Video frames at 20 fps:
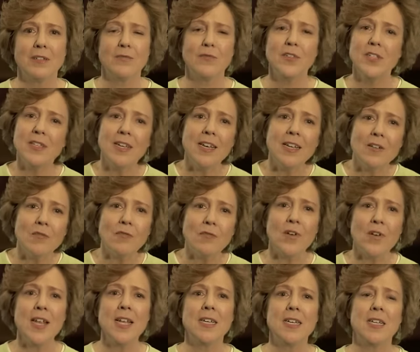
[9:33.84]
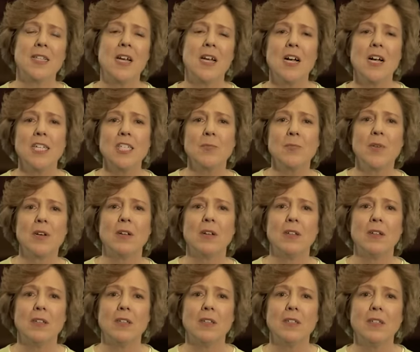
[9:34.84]
visiting a friend in the
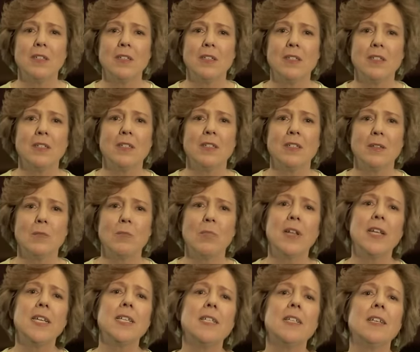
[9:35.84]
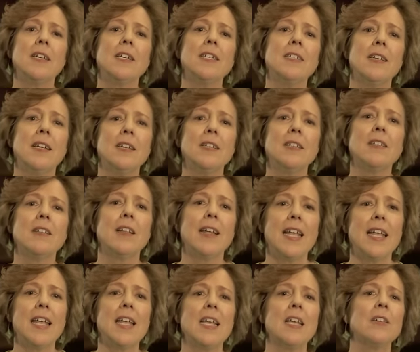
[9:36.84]
hospital, placing a gentle
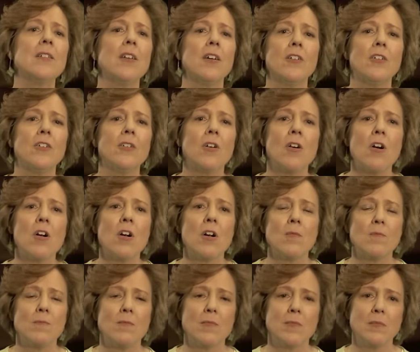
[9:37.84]
hand on her arm,